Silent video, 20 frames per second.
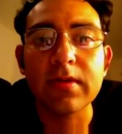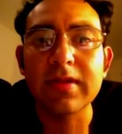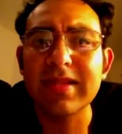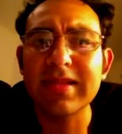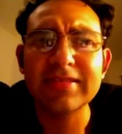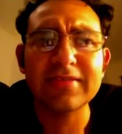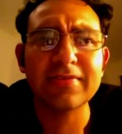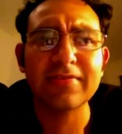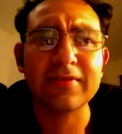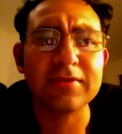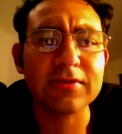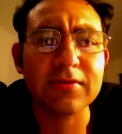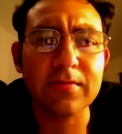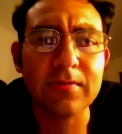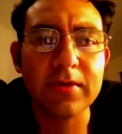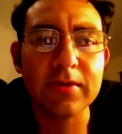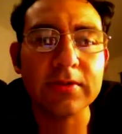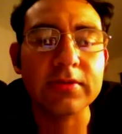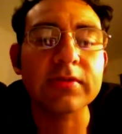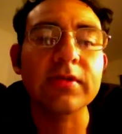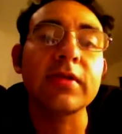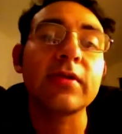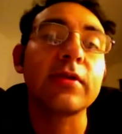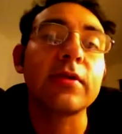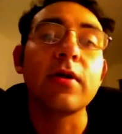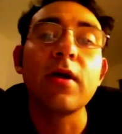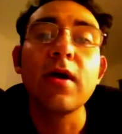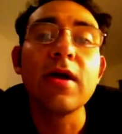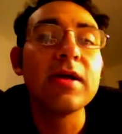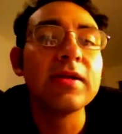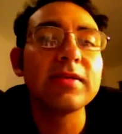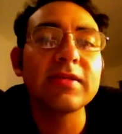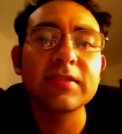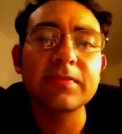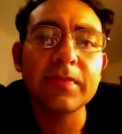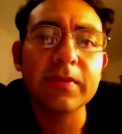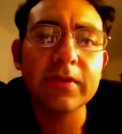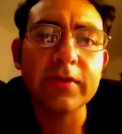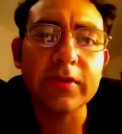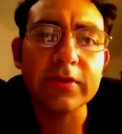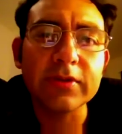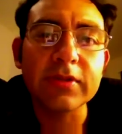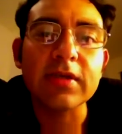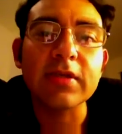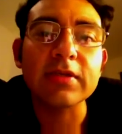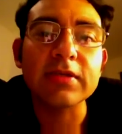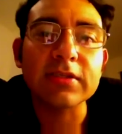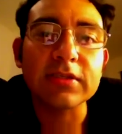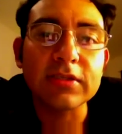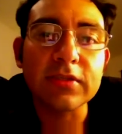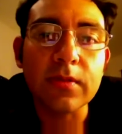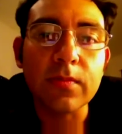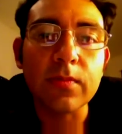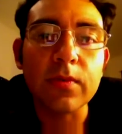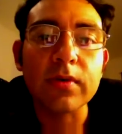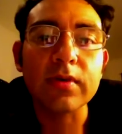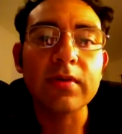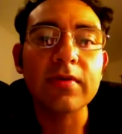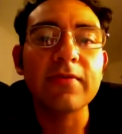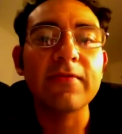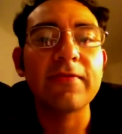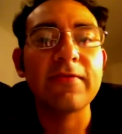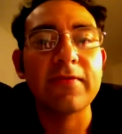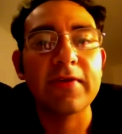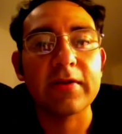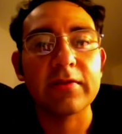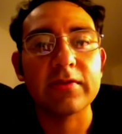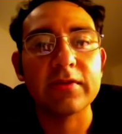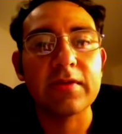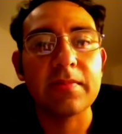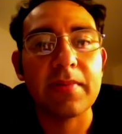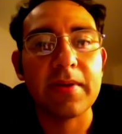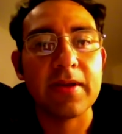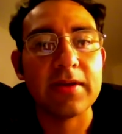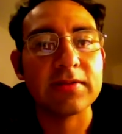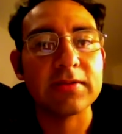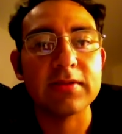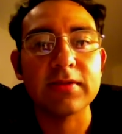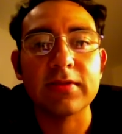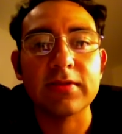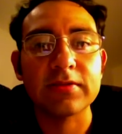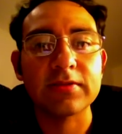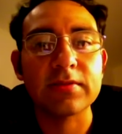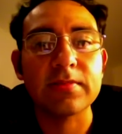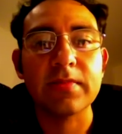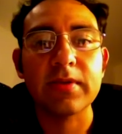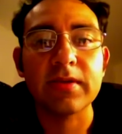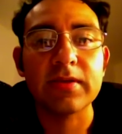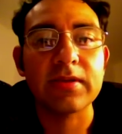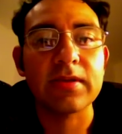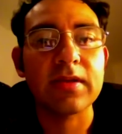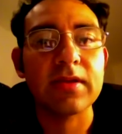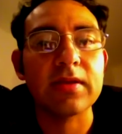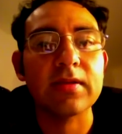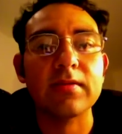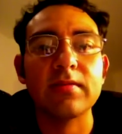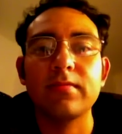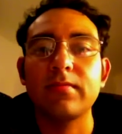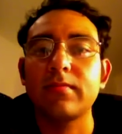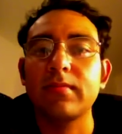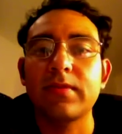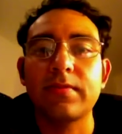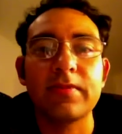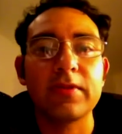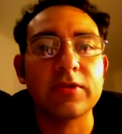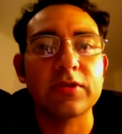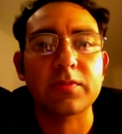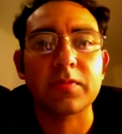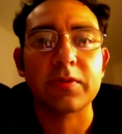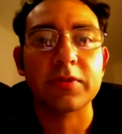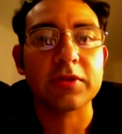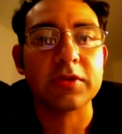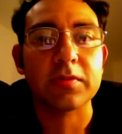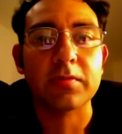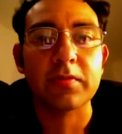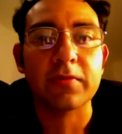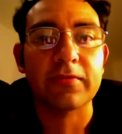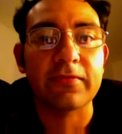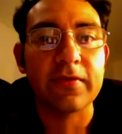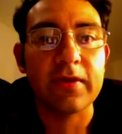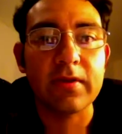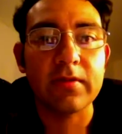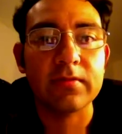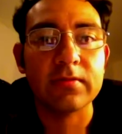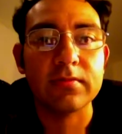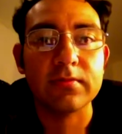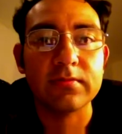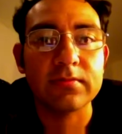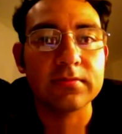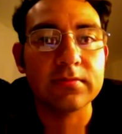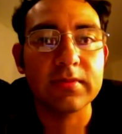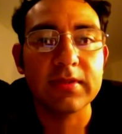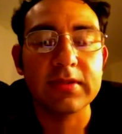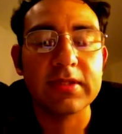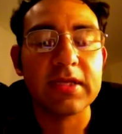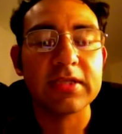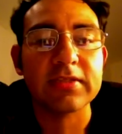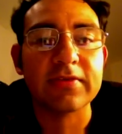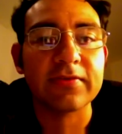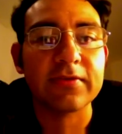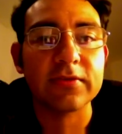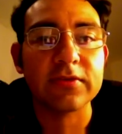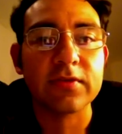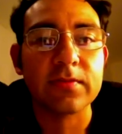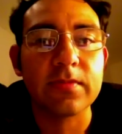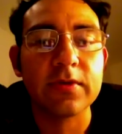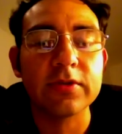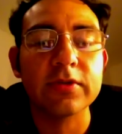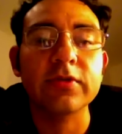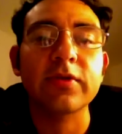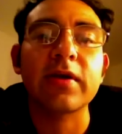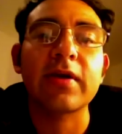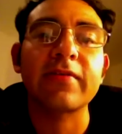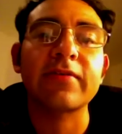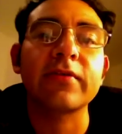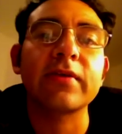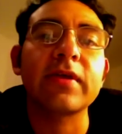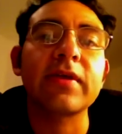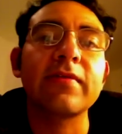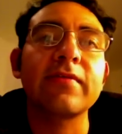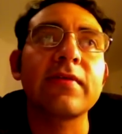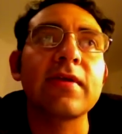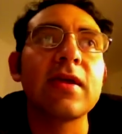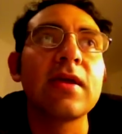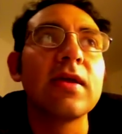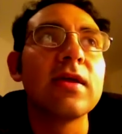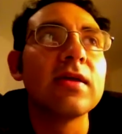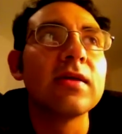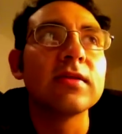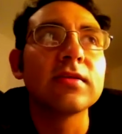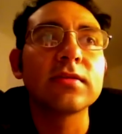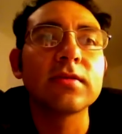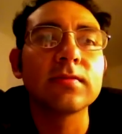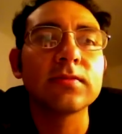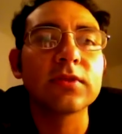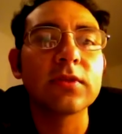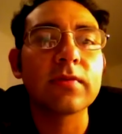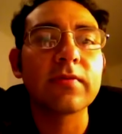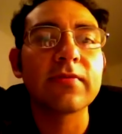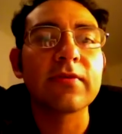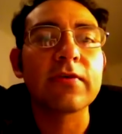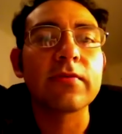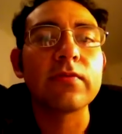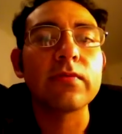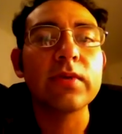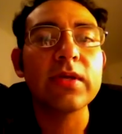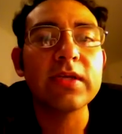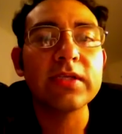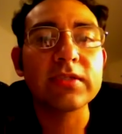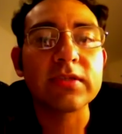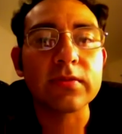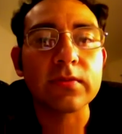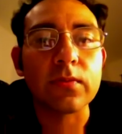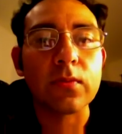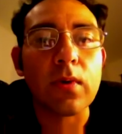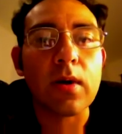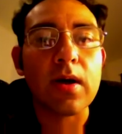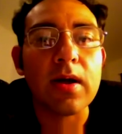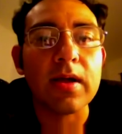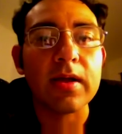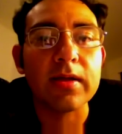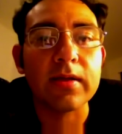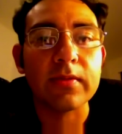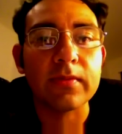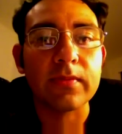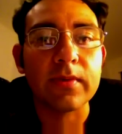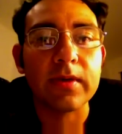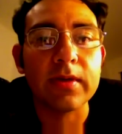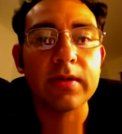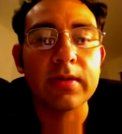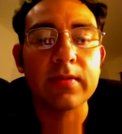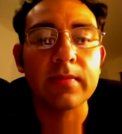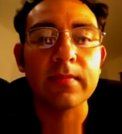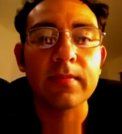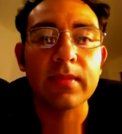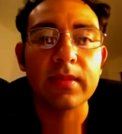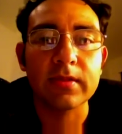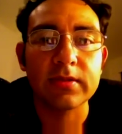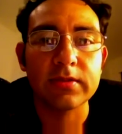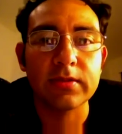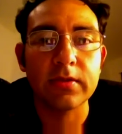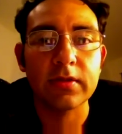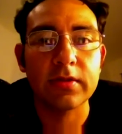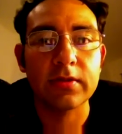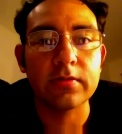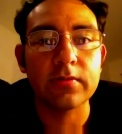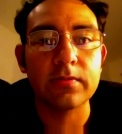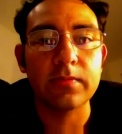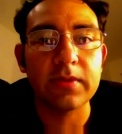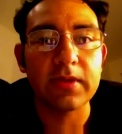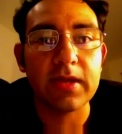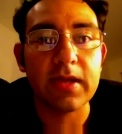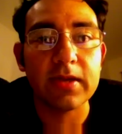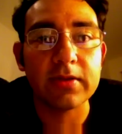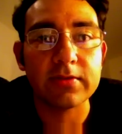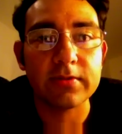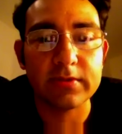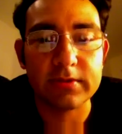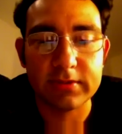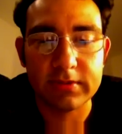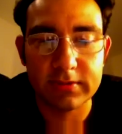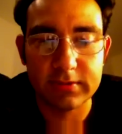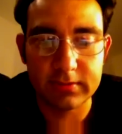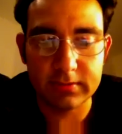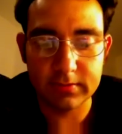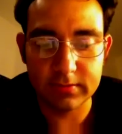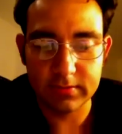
That's a false conversion. Just because someone failed in the past, it doesn't mean that the Venus Project will fail. That's a false conversion. You have to give some sort of a reason why, right? So it could be addressed.